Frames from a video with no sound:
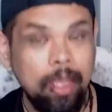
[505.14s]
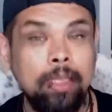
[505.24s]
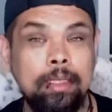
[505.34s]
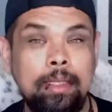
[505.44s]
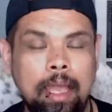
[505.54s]

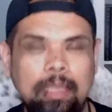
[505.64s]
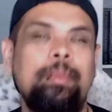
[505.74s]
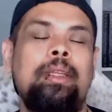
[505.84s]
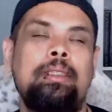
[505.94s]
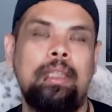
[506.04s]

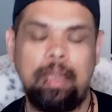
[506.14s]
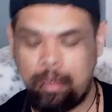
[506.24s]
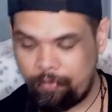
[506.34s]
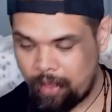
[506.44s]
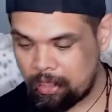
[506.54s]
excitement and
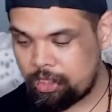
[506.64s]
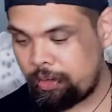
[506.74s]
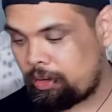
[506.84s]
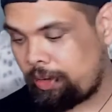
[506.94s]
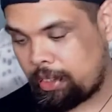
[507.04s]

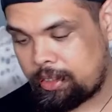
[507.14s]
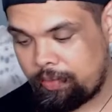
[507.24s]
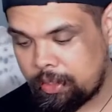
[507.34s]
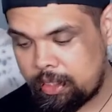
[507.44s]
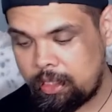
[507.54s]
adventure and
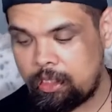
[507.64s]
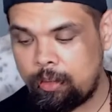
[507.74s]
creativity.